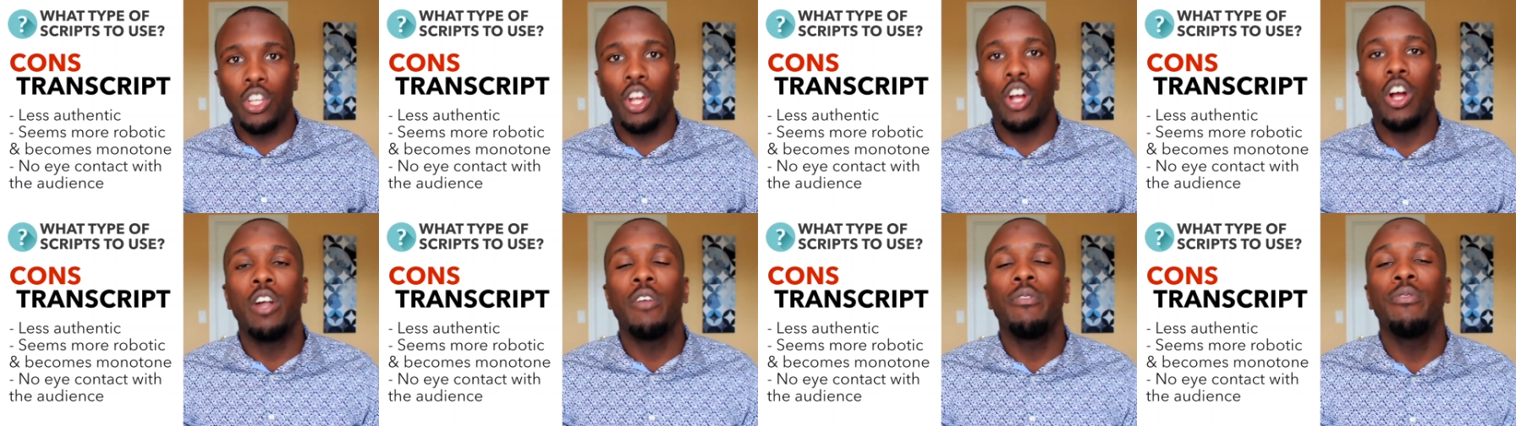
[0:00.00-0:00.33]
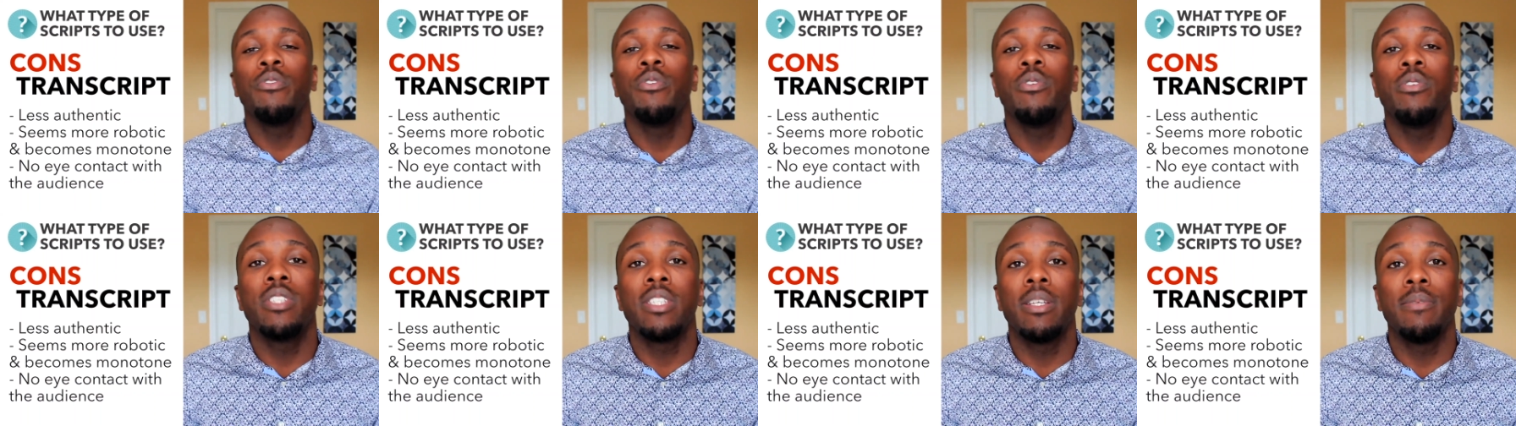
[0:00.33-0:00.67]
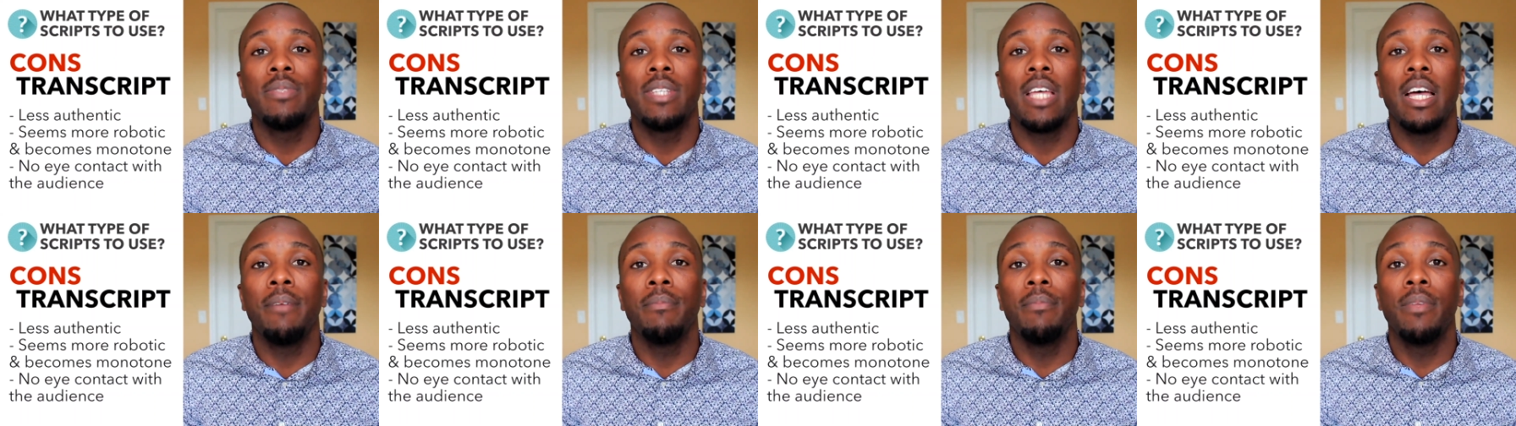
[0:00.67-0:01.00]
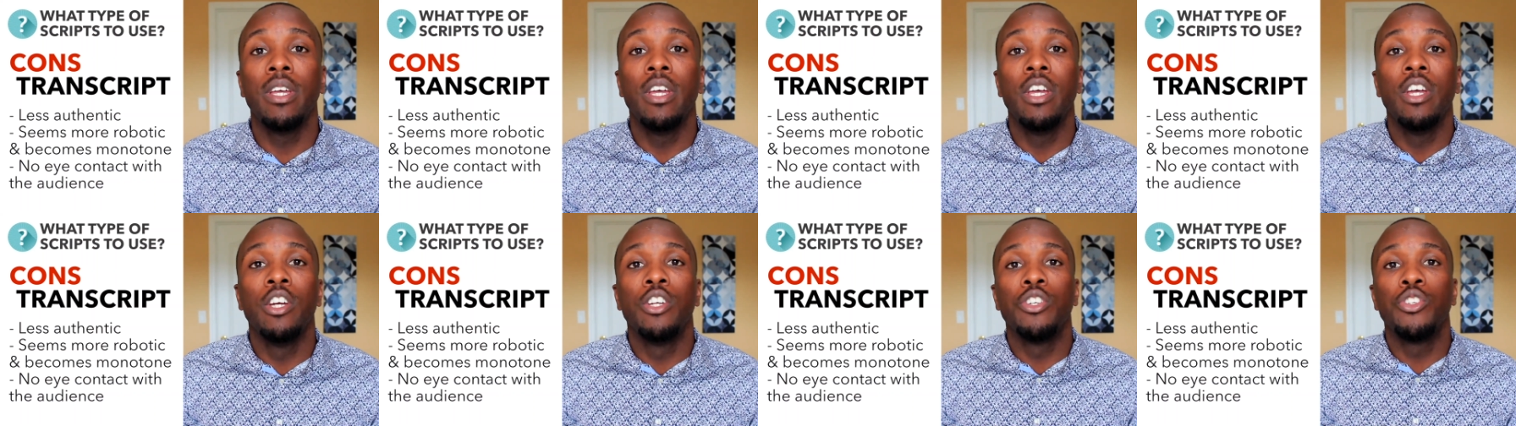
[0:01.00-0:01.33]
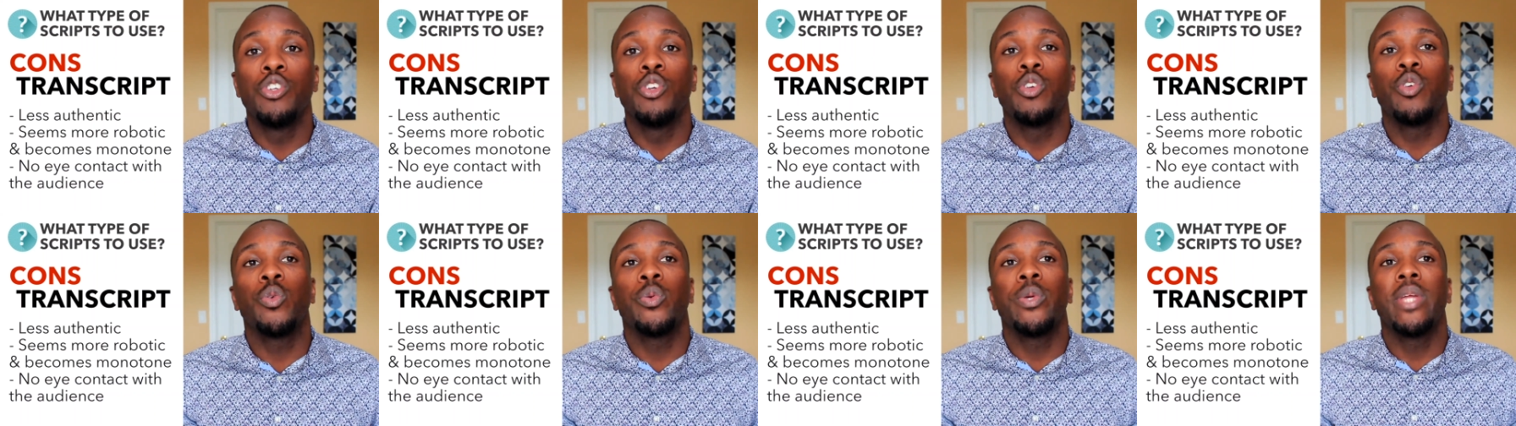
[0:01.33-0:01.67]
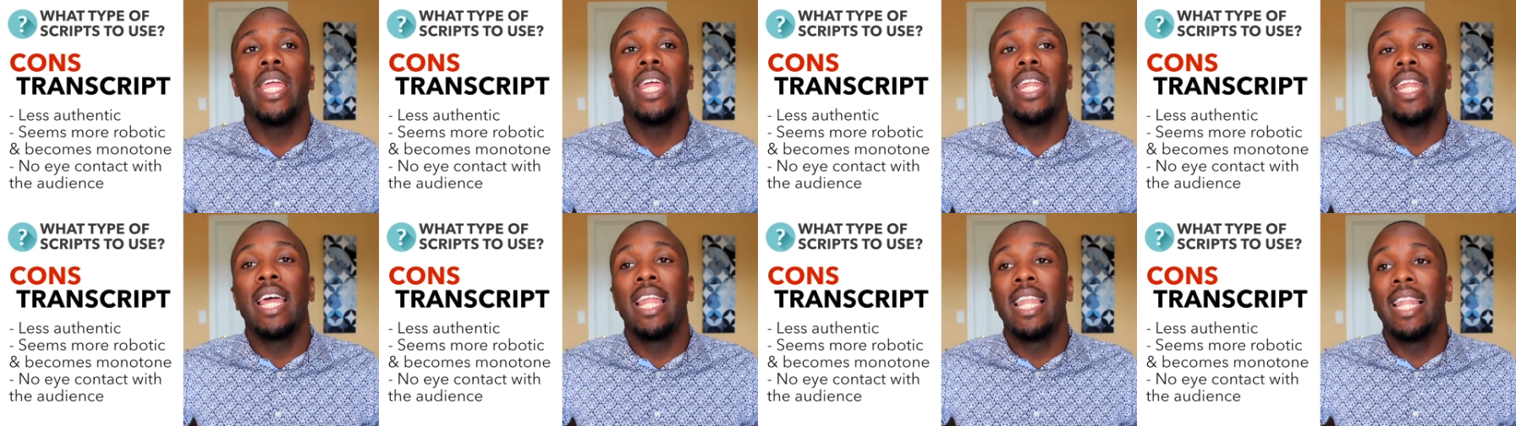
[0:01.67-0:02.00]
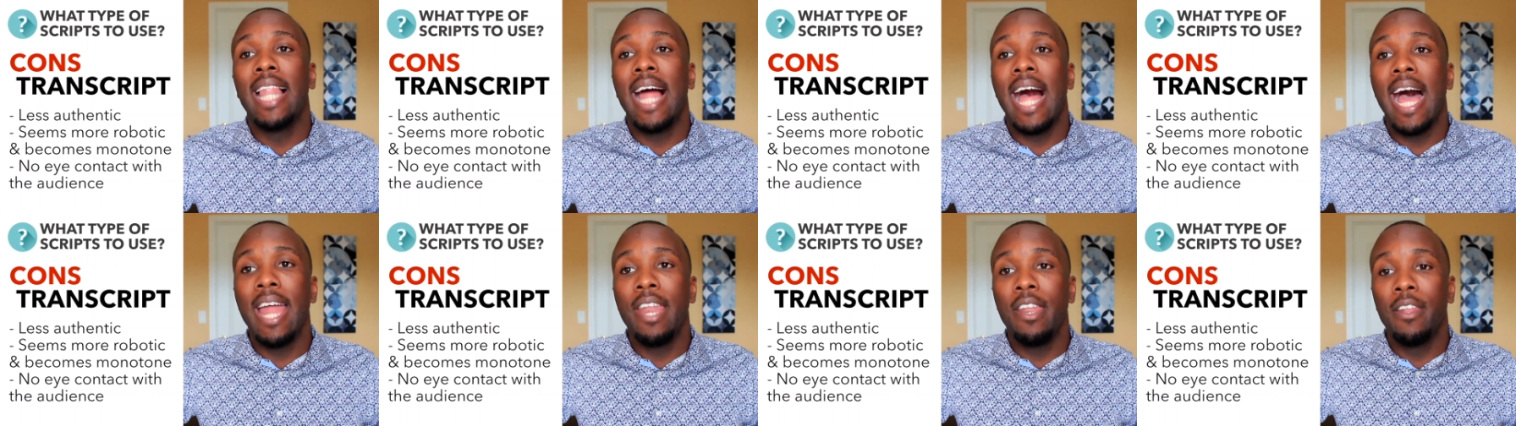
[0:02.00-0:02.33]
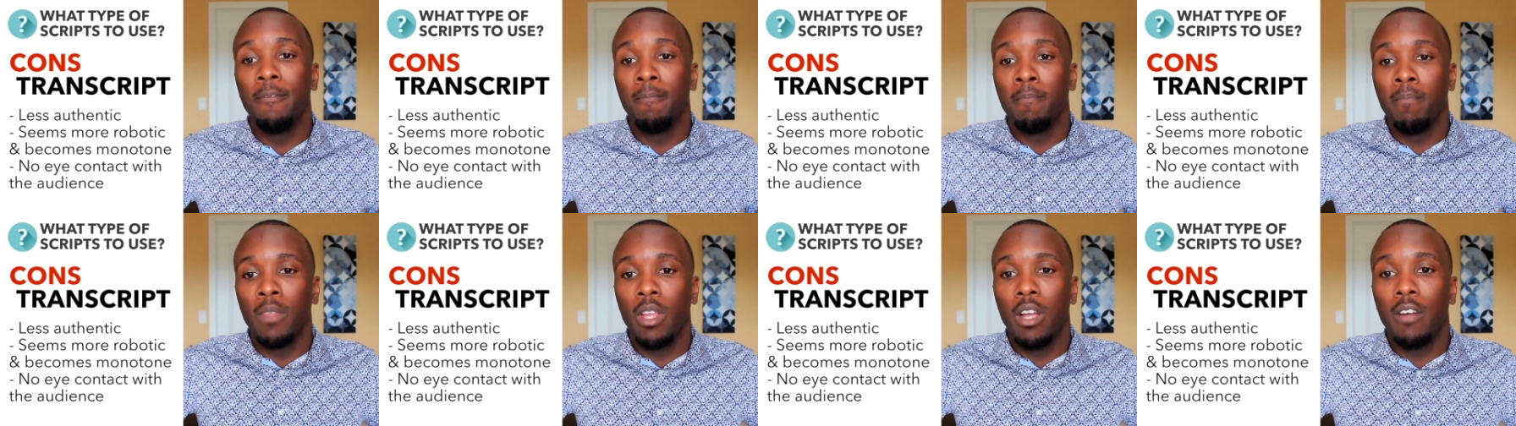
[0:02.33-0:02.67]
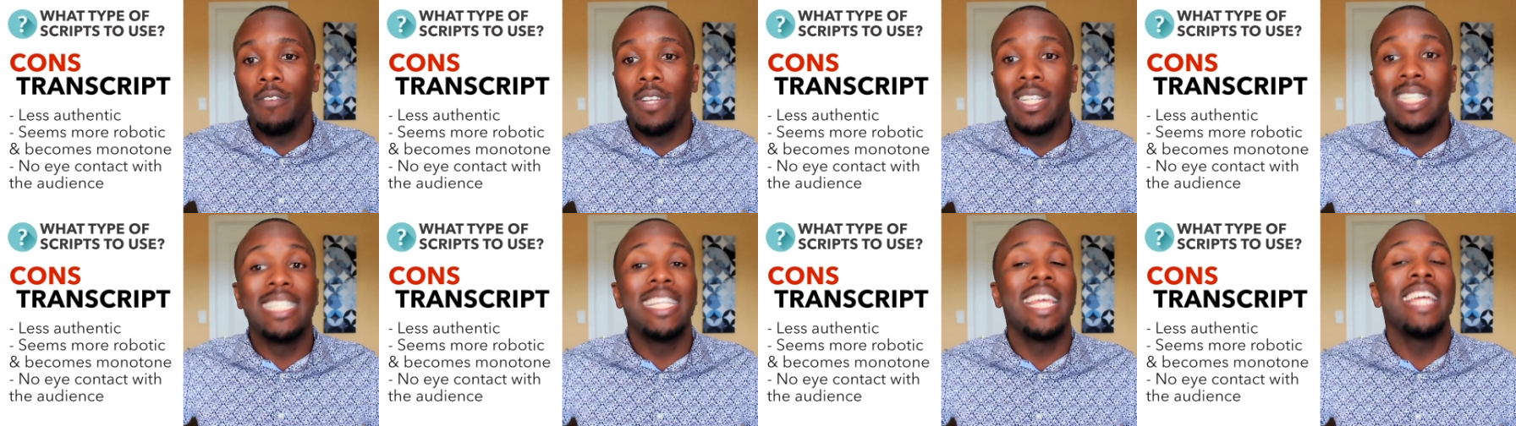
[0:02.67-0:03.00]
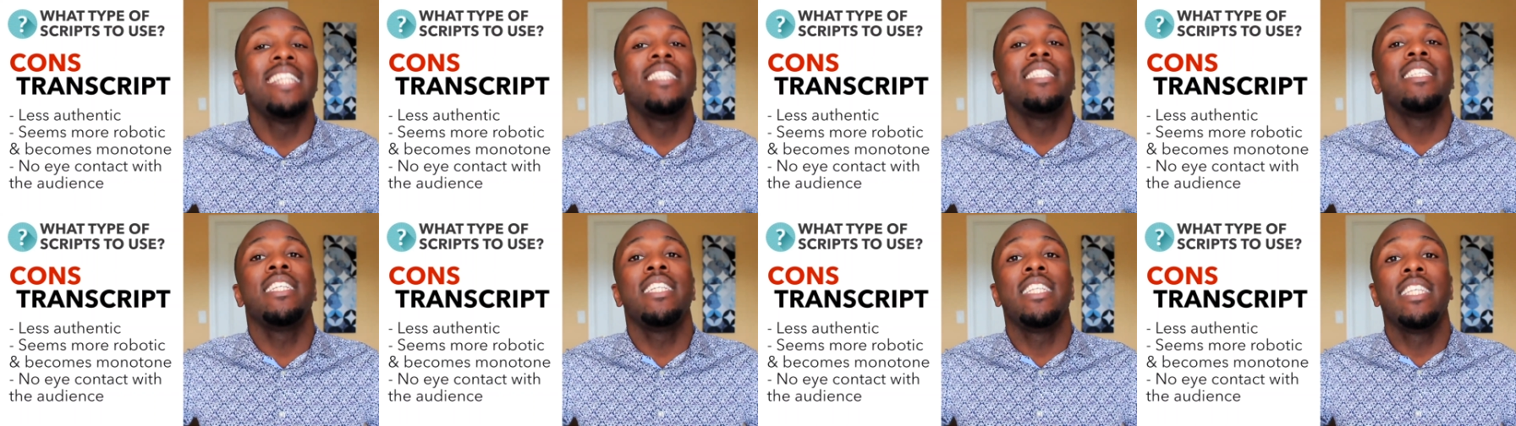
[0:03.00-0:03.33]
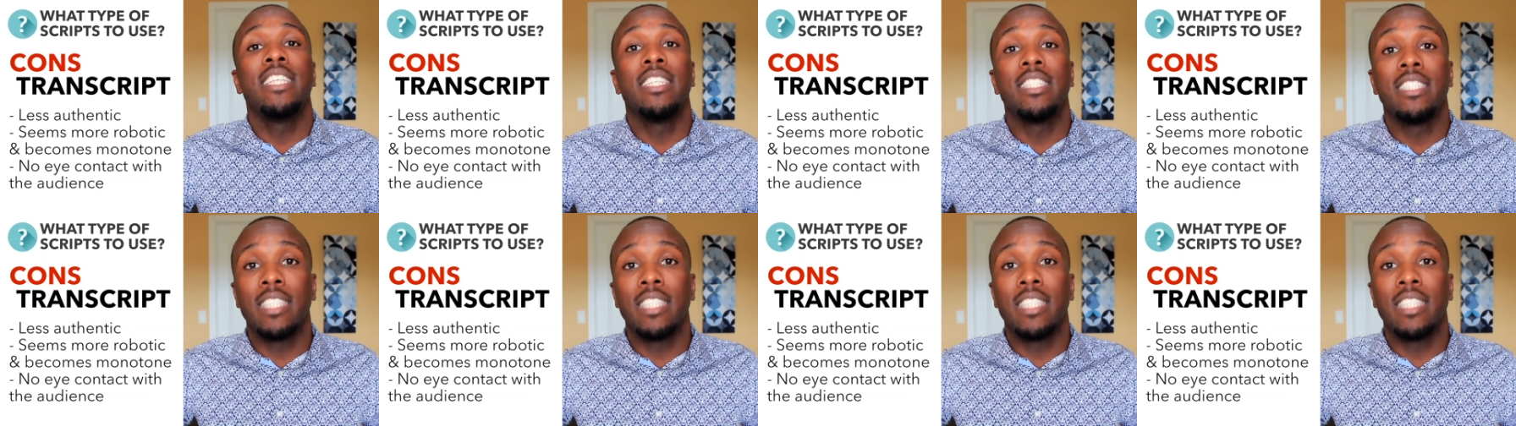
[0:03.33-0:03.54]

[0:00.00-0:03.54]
It's hard for you sometimes to create a lot of intensity.